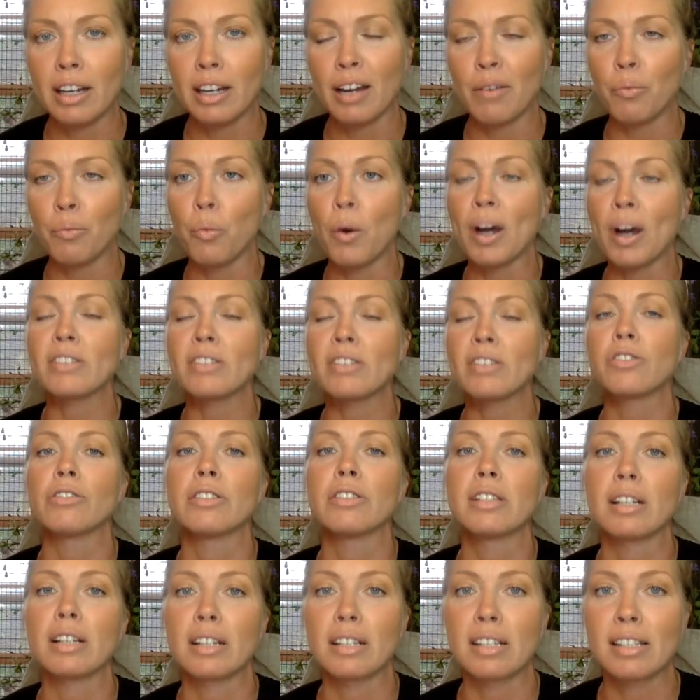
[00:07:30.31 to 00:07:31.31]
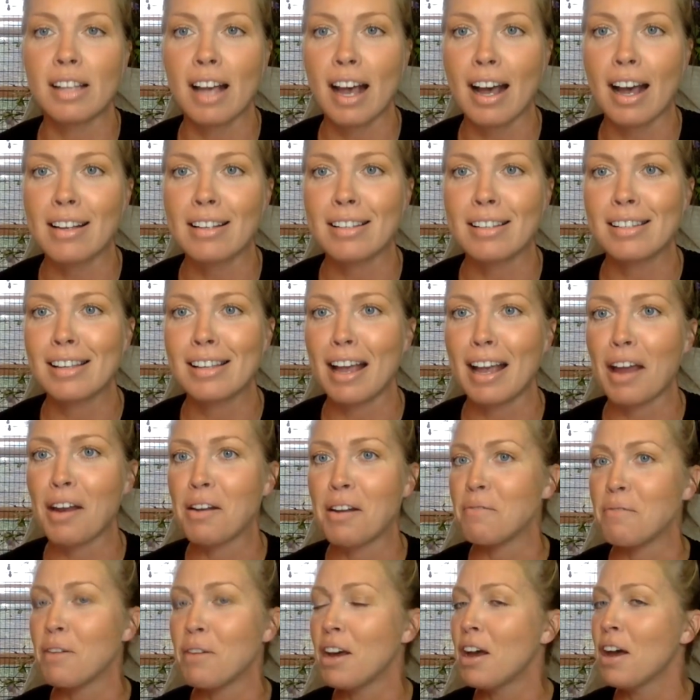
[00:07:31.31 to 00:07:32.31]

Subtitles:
and Western success and